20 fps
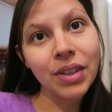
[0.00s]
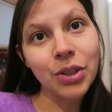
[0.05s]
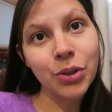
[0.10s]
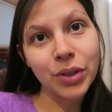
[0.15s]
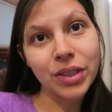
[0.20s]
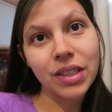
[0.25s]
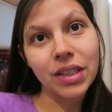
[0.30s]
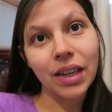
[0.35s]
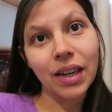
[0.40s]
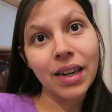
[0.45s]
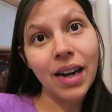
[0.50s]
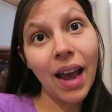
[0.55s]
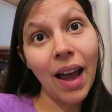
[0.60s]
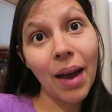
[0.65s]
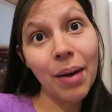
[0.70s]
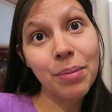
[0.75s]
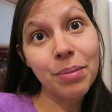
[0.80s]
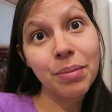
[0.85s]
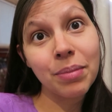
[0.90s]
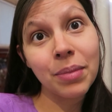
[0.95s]
Joy took a
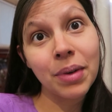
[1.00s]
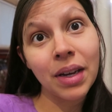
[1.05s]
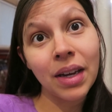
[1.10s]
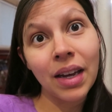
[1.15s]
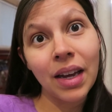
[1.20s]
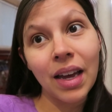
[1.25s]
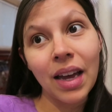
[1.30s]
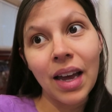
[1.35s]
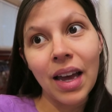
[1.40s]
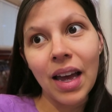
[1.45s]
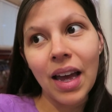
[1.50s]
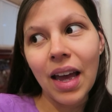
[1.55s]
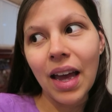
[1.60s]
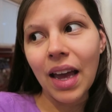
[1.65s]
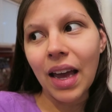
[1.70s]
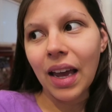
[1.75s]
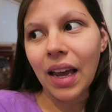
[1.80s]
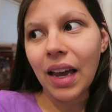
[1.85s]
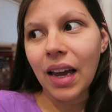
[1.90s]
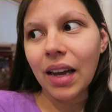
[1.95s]
nap.
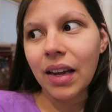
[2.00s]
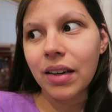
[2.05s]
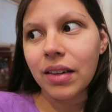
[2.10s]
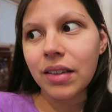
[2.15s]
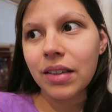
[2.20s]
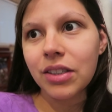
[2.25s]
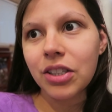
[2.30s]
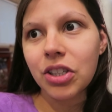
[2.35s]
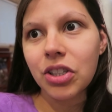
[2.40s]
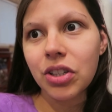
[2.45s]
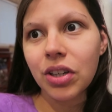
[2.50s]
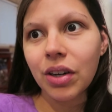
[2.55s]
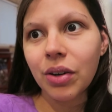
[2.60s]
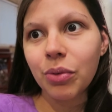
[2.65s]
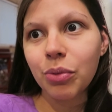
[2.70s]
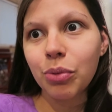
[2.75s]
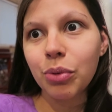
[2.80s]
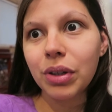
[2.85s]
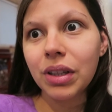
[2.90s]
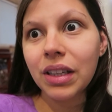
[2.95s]
And she took a
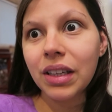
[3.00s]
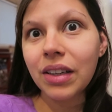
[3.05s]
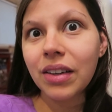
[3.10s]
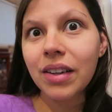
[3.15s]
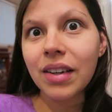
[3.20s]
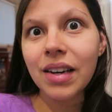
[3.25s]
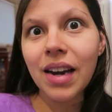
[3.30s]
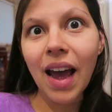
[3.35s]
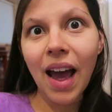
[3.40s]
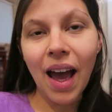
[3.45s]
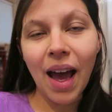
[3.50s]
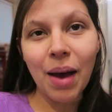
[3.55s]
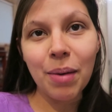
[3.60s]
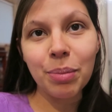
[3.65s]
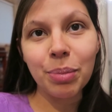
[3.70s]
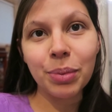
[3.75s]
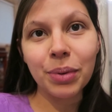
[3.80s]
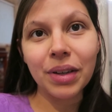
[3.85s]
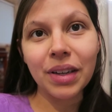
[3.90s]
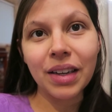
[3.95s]
really good
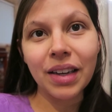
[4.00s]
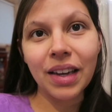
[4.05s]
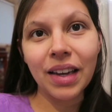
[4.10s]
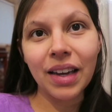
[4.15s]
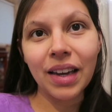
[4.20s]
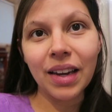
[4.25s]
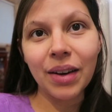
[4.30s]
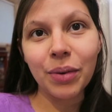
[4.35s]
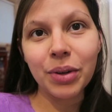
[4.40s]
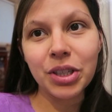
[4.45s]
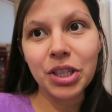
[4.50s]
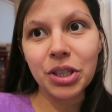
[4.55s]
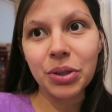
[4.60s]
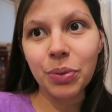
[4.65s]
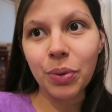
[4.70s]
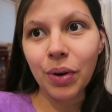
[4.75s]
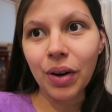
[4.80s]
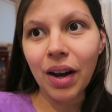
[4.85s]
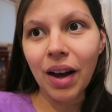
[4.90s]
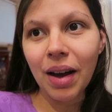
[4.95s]
nap when she
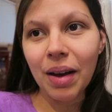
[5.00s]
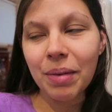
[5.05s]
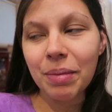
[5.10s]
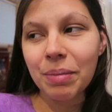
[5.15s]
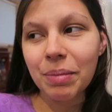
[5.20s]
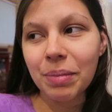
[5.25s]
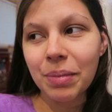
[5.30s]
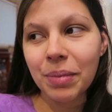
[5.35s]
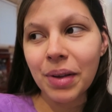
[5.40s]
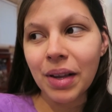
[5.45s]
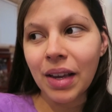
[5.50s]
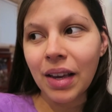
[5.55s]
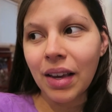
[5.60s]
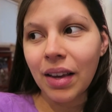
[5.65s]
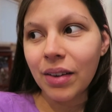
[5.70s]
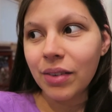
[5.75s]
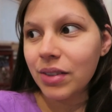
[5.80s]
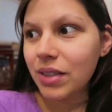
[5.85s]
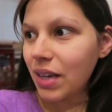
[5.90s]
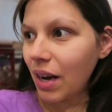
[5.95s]
woke up.
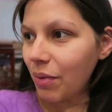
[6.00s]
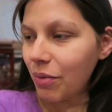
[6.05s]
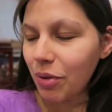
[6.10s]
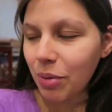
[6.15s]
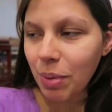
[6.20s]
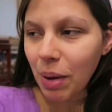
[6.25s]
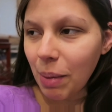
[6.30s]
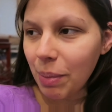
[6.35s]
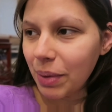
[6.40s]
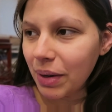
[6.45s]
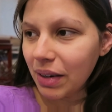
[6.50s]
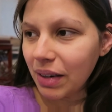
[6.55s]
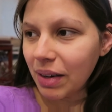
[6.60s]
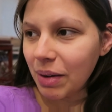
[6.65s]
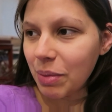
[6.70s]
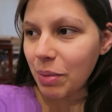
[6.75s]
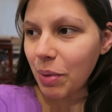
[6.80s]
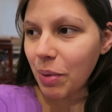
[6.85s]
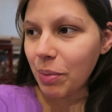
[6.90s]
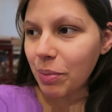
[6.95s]
It was time for Papa to
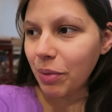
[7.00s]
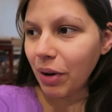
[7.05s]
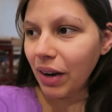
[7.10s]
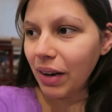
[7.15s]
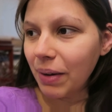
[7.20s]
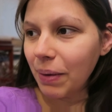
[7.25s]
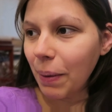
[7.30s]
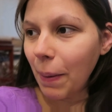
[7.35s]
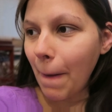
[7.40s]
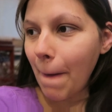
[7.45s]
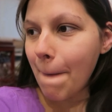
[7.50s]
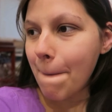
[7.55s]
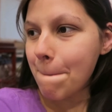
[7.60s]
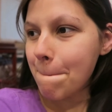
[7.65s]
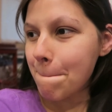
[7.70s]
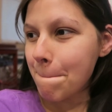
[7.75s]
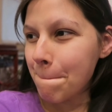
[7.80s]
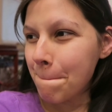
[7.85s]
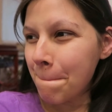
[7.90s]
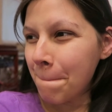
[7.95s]
come home, right?
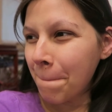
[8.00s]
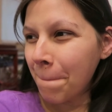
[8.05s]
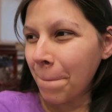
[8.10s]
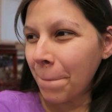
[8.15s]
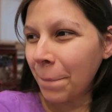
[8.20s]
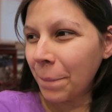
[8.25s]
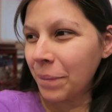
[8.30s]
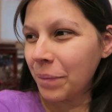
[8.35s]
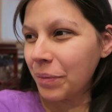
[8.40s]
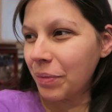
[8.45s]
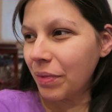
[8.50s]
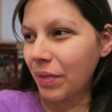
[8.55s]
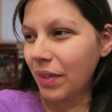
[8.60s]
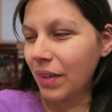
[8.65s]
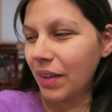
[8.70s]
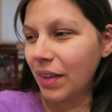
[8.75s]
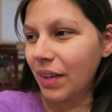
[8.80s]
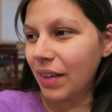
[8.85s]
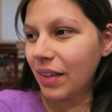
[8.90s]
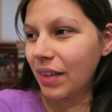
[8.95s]
Papa.
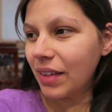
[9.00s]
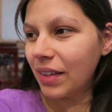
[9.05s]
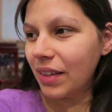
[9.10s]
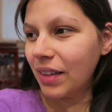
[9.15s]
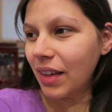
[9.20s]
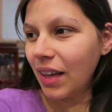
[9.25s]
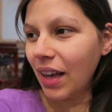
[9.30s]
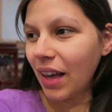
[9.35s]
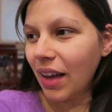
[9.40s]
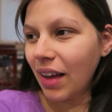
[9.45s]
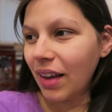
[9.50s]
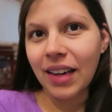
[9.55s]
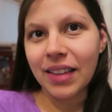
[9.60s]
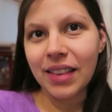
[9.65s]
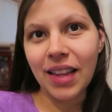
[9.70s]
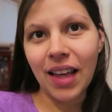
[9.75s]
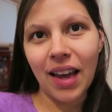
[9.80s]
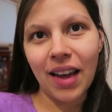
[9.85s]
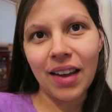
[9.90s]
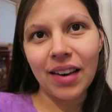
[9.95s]
Yeah.
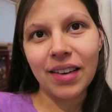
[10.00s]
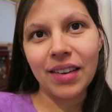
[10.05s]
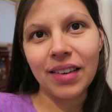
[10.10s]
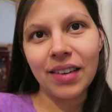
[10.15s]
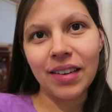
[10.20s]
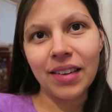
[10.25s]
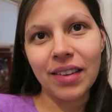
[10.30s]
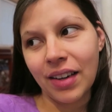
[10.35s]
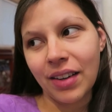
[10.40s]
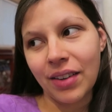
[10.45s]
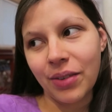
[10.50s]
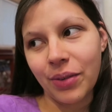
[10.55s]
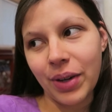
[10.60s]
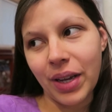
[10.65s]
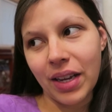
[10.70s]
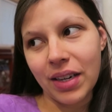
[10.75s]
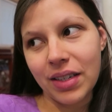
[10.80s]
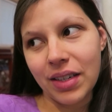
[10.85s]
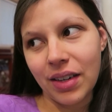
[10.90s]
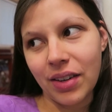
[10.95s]
And then we
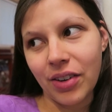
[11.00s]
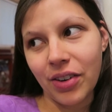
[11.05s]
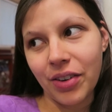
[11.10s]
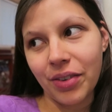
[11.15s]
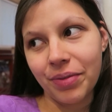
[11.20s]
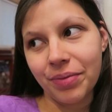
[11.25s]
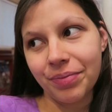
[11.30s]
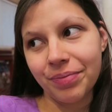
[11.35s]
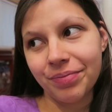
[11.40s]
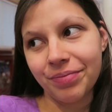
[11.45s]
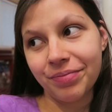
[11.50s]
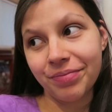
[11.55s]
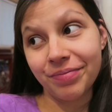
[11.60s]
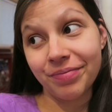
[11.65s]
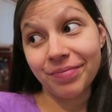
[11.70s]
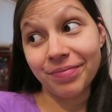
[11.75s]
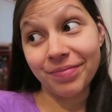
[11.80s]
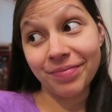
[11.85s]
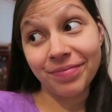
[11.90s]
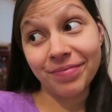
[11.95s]
had dinner.
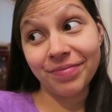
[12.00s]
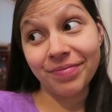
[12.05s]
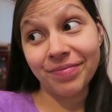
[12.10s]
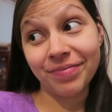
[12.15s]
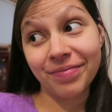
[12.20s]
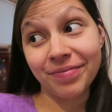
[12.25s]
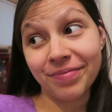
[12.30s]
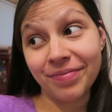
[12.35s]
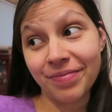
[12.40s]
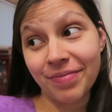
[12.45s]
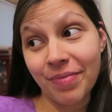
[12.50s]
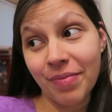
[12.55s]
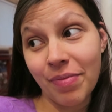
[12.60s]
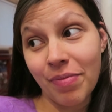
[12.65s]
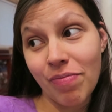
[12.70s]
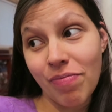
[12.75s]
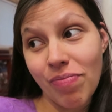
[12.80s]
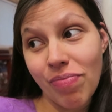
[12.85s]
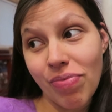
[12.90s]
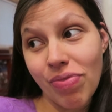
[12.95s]
Oh.